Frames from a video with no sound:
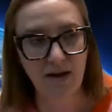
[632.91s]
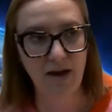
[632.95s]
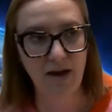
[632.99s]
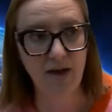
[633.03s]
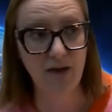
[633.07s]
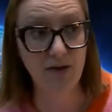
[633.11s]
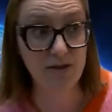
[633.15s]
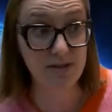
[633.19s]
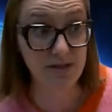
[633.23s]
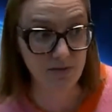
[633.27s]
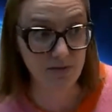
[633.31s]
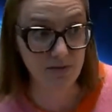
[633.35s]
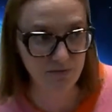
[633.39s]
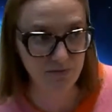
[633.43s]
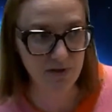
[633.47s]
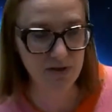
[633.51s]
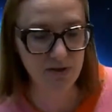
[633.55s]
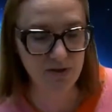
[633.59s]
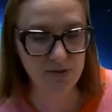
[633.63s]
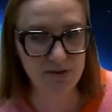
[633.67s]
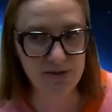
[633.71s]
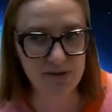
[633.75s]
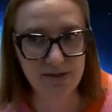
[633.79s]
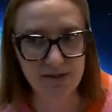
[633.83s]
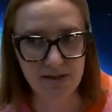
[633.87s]
The
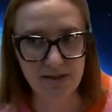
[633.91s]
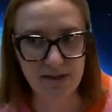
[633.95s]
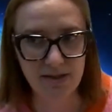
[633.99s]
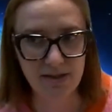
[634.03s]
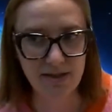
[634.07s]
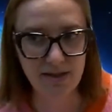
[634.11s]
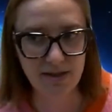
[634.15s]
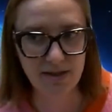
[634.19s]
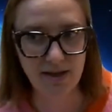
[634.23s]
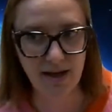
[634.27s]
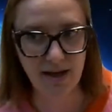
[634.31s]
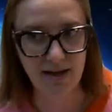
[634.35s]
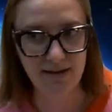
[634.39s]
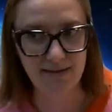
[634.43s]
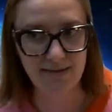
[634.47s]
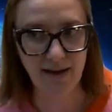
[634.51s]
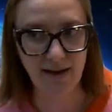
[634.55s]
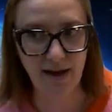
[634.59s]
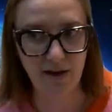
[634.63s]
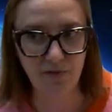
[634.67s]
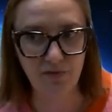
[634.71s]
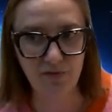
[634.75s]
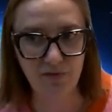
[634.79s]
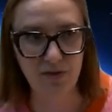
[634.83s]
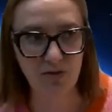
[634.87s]
difficulty that
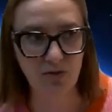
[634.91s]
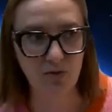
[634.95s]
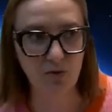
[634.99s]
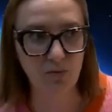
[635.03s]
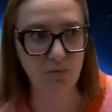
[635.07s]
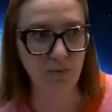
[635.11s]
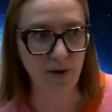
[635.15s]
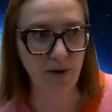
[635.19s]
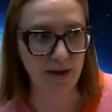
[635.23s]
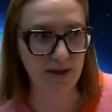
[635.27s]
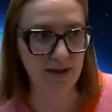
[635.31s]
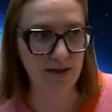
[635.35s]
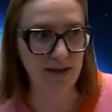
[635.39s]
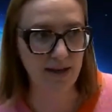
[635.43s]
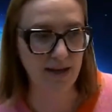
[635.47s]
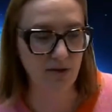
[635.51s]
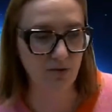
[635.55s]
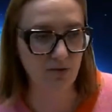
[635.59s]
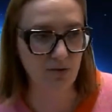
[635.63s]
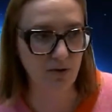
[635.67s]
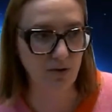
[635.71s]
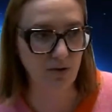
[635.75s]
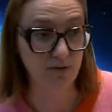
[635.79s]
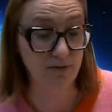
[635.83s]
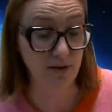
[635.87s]
I think the
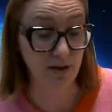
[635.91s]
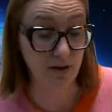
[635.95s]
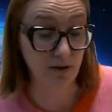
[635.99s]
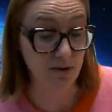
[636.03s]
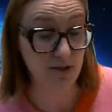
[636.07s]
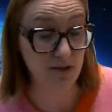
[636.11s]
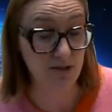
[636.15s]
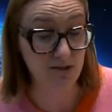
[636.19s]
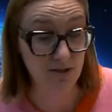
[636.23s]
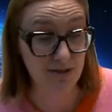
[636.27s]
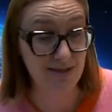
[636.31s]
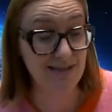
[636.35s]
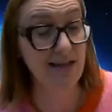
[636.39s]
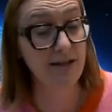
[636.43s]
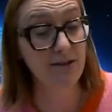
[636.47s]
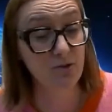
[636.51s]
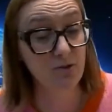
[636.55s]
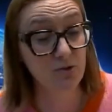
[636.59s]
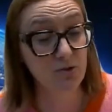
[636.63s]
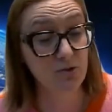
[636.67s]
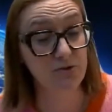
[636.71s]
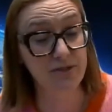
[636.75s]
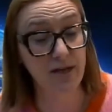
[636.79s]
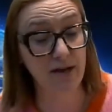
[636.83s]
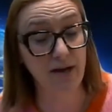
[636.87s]
regulators and the
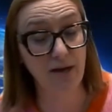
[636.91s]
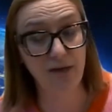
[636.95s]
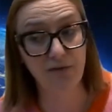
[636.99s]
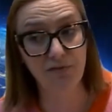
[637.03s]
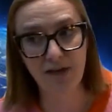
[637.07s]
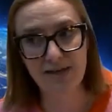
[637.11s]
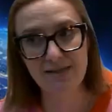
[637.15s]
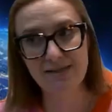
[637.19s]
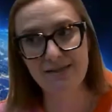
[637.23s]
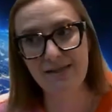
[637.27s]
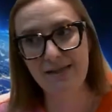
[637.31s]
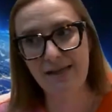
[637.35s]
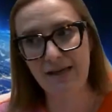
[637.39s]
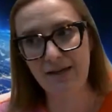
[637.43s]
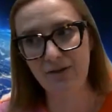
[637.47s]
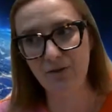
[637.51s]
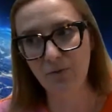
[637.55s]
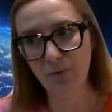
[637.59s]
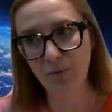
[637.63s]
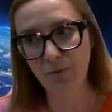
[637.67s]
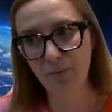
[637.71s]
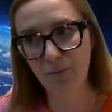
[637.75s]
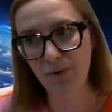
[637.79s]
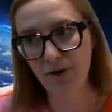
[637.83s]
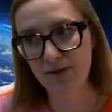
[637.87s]
legislators are facing at
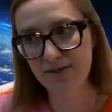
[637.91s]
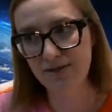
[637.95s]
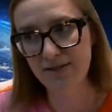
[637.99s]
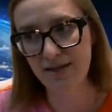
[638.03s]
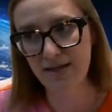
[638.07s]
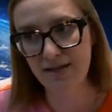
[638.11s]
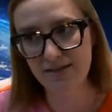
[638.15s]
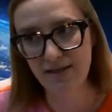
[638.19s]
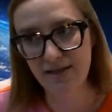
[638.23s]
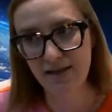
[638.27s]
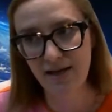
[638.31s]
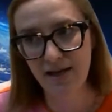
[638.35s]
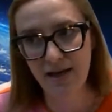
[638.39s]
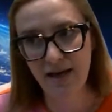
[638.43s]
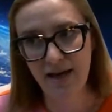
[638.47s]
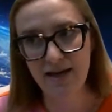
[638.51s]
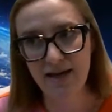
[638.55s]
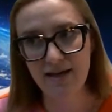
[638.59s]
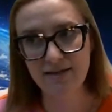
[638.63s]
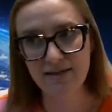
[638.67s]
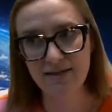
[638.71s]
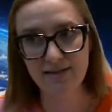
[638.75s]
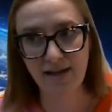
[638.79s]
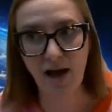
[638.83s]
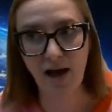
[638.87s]
the moment is
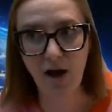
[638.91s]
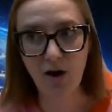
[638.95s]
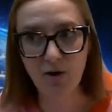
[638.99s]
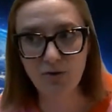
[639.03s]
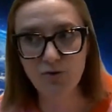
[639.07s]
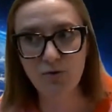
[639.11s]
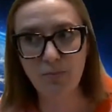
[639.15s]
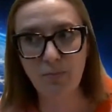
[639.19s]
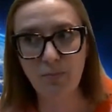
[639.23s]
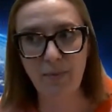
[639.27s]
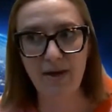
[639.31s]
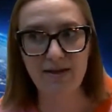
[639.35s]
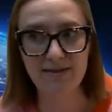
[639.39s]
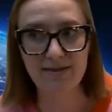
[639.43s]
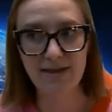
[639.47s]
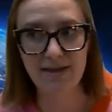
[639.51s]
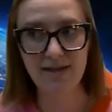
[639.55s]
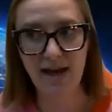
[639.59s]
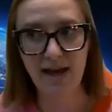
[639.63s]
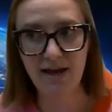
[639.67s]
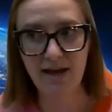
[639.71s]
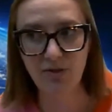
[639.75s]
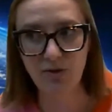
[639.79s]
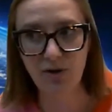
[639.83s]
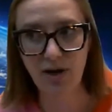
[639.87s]
how to
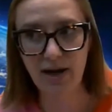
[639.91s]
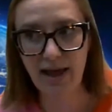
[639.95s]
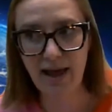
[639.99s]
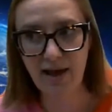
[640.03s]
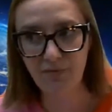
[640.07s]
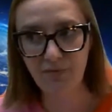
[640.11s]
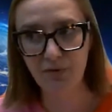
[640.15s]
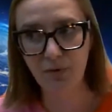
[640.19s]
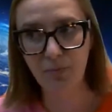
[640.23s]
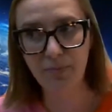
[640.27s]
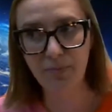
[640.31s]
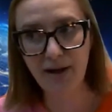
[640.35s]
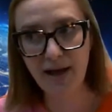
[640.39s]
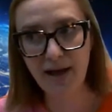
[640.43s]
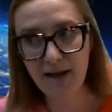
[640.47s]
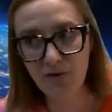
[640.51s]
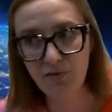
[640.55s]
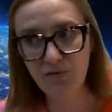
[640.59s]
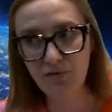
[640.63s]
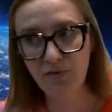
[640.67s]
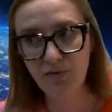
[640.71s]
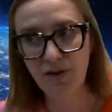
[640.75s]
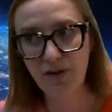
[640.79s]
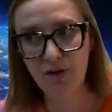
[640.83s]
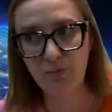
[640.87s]
maintain the level playing
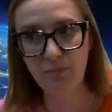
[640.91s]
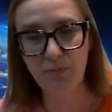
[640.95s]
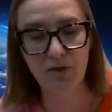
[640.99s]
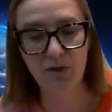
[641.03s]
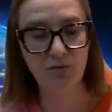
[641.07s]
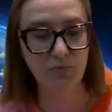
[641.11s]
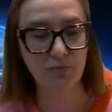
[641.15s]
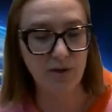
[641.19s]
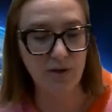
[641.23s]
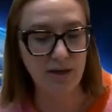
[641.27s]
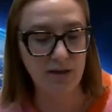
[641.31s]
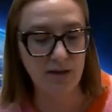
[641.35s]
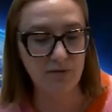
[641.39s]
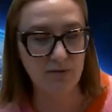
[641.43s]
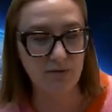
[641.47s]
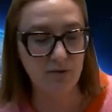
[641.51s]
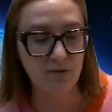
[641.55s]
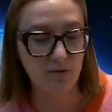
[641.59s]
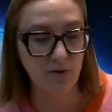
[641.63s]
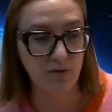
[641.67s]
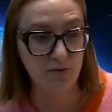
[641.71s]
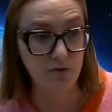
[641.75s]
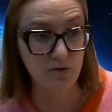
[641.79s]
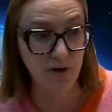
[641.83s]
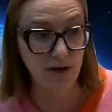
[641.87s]
field between
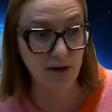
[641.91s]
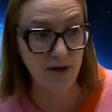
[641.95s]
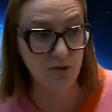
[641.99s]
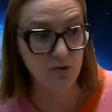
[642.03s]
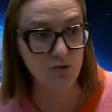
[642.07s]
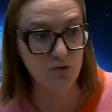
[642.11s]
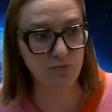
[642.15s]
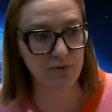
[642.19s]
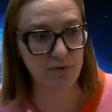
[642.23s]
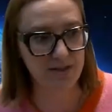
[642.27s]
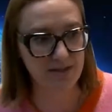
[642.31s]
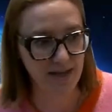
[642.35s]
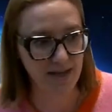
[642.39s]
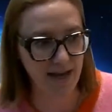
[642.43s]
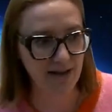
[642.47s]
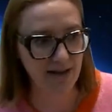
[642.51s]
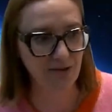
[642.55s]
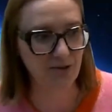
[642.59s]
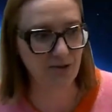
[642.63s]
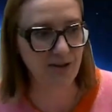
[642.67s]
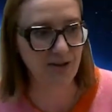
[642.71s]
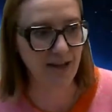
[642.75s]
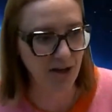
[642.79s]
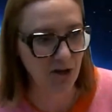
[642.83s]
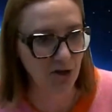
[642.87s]
sort of trying to retain
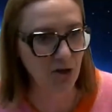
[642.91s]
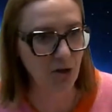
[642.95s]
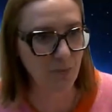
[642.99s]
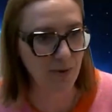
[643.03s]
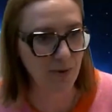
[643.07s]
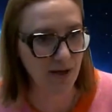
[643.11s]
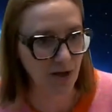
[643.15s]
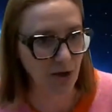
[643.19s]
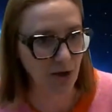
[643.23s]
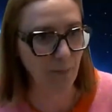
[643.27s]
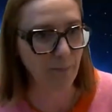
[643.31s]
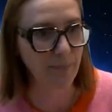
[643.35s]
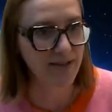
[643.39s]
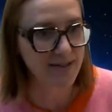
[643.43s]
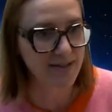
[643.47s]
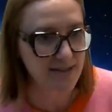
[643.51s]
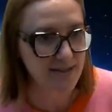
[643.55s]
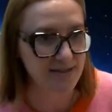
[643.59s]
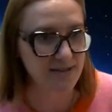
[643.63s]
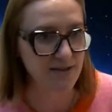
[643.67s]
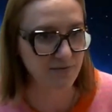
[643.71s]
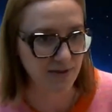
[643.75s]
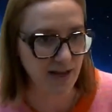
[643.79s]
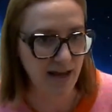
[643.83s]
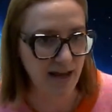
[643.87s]
an economic
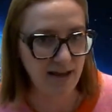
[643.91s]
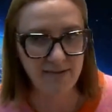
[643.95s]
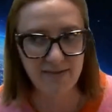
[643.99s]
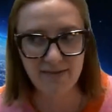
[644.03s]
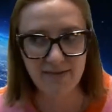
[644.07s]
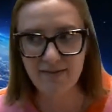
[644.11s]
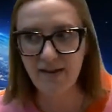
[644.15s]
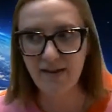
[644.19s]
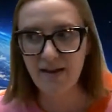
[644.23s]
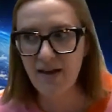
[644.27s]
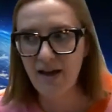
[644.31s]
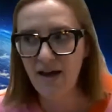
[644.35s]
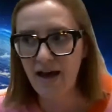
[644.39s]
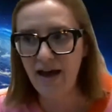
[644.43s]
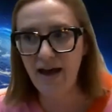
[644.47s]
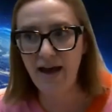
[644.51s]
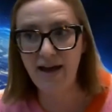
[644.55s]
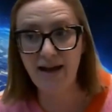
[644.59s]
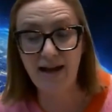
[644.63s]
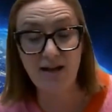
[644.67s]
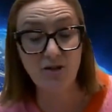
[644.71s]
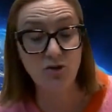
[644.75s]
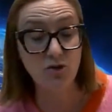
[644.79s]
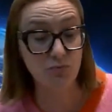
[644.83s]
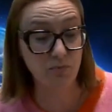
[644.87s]
competitiveness
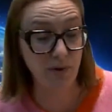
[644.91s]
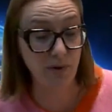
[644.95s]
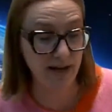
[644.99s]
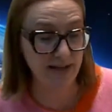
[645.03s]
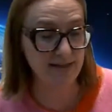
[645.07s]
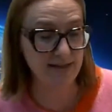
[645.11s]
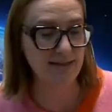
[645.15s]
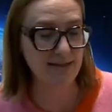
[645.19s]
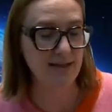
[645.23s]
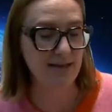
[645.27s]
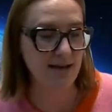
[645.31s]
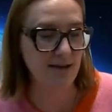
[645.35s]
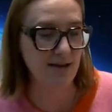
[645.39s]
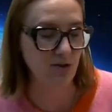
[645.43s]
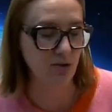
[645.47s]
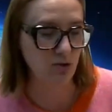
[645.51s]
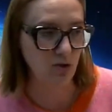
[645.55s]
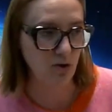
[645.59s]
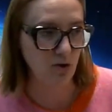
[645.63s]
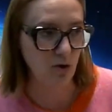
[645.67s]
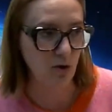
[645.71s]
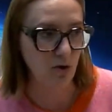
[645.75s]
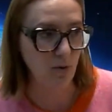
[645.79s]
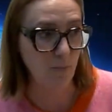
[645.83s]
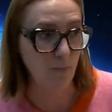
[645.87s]
and addressing
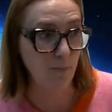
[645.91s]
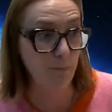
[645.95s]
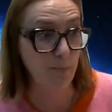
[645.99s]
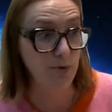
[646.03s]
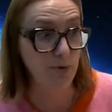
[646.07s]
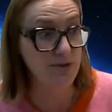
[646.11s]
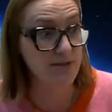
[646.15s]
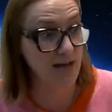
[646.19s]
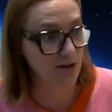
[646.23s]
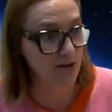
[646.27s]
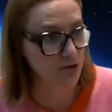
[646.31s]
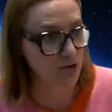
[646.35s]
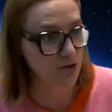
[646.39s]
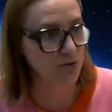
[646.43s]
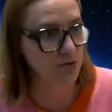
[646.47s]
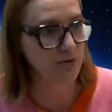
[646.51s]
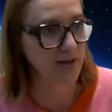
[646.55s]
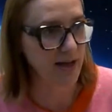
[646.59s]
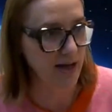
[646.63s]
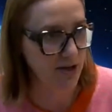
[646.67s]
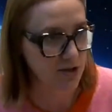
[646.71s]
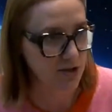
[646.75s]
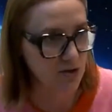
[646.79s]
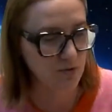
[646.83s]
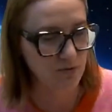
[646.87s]
the potential
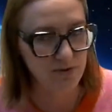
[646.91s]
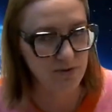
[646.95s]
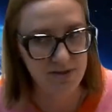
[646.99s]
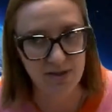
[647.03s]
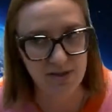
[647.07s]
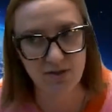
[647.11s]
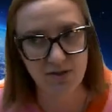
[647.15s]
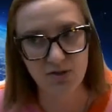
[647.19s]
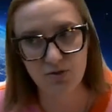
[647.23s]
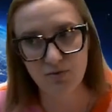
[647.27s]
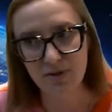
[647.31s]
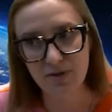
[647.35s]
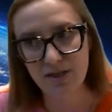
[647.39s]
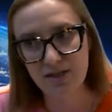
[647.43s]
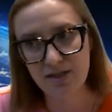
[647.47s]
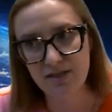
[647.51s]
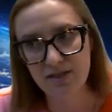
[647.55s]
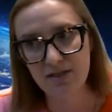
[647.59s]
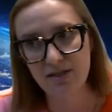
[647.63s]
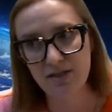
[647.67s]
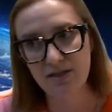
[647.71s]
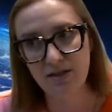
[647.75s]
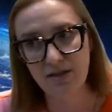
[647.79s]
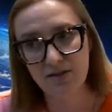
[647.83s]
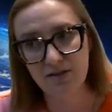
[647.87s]
national
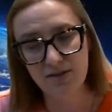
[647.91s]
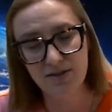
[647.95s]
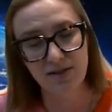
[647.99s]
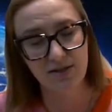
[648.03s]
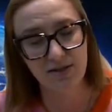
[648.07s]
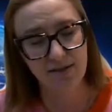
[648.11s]
security